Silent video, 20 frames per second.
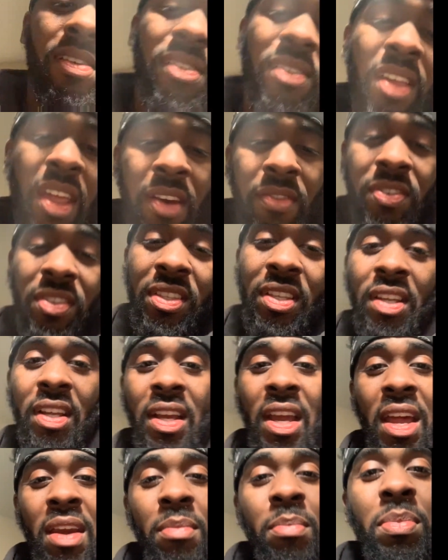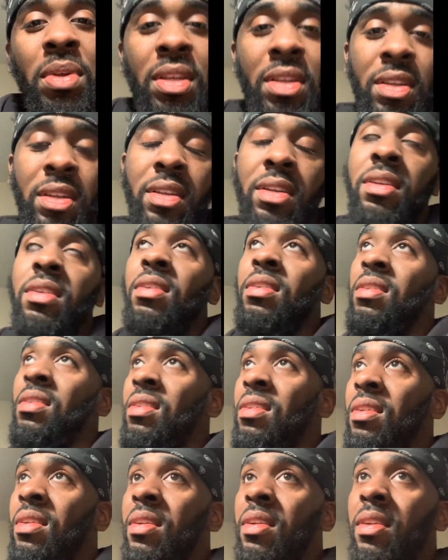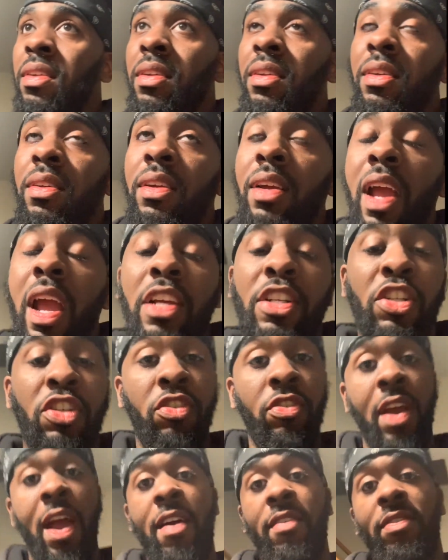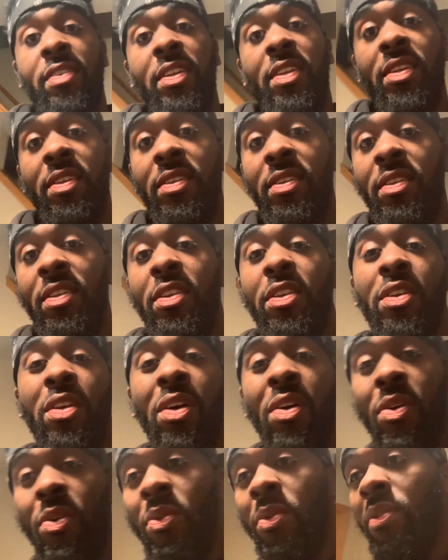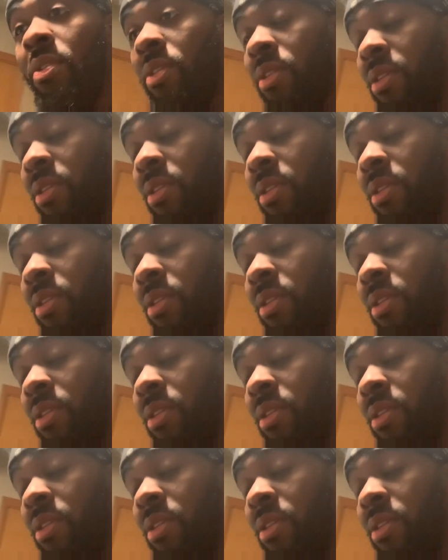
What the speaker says: not everything gotta be extravagant, you know.